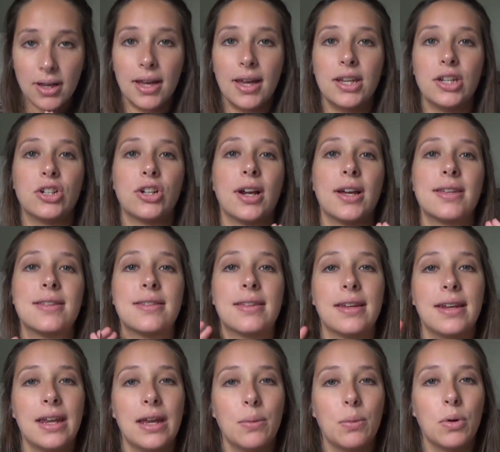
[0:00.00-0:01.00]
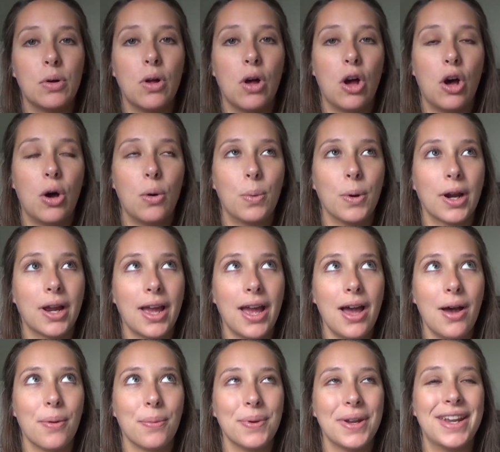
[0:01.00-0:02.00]
and trust that it will all work
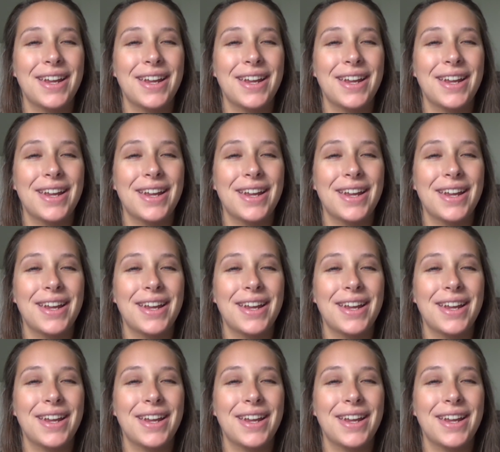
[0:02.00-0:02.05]
out.